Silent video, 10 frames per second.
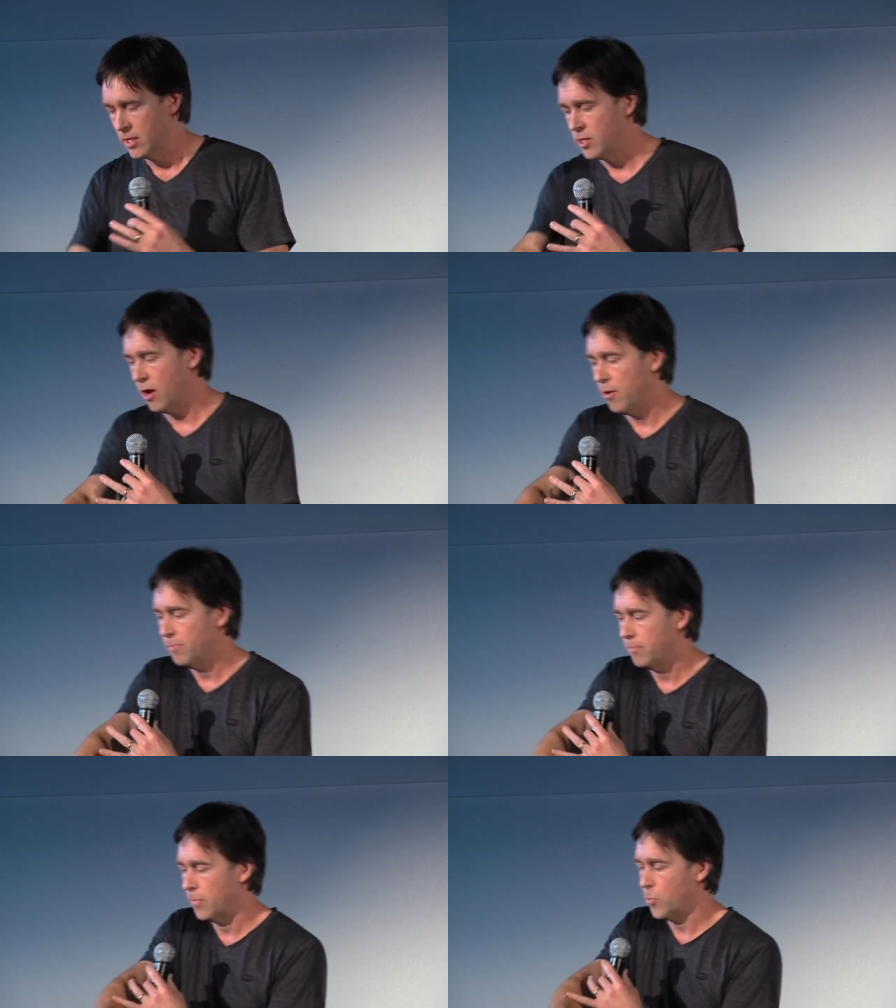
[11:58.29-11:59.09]

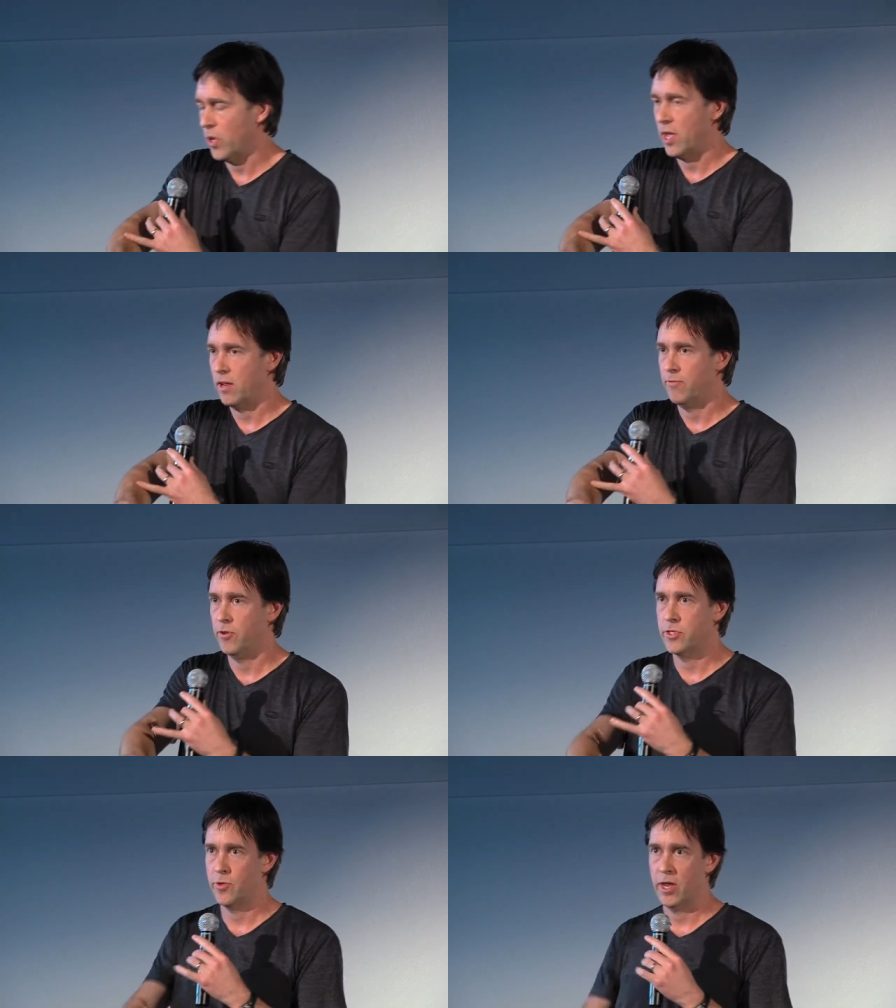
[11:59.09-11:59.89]
So we had our
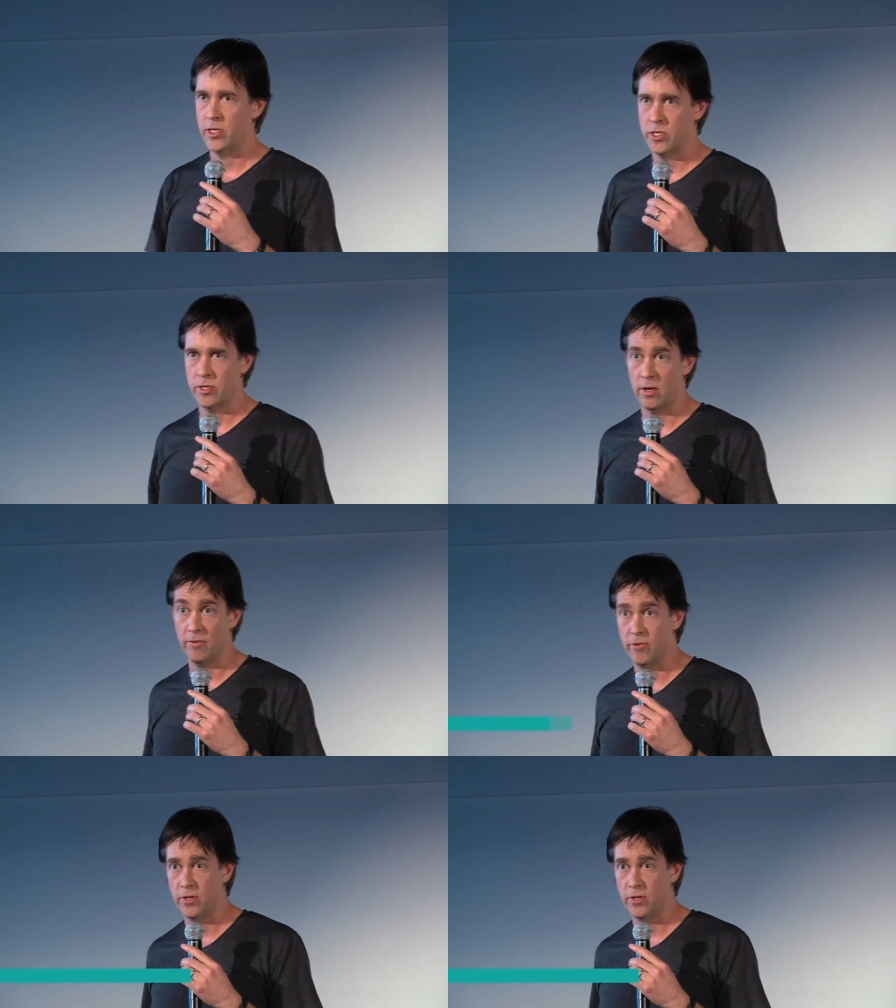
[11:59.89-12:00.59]
first range, our